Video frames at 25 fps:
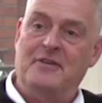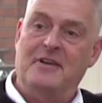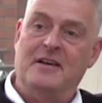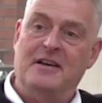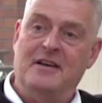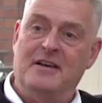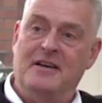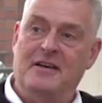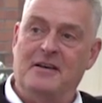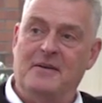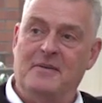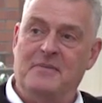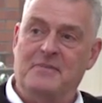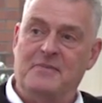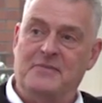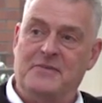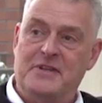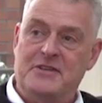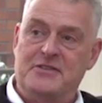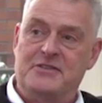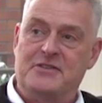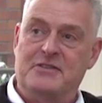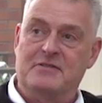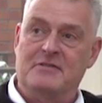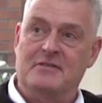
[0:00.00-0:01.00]

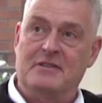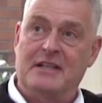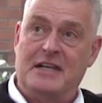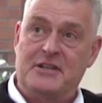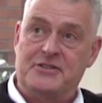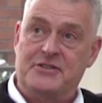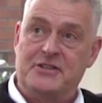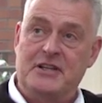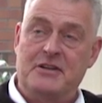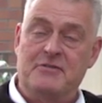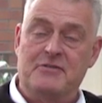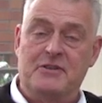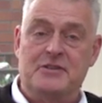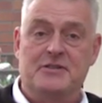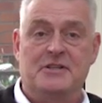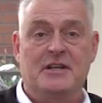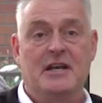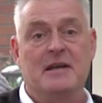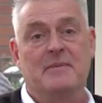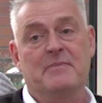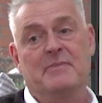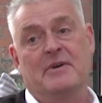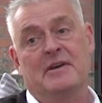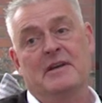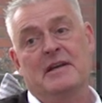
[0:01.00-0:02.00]
this last year in the
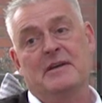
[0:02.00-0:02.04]
chamber,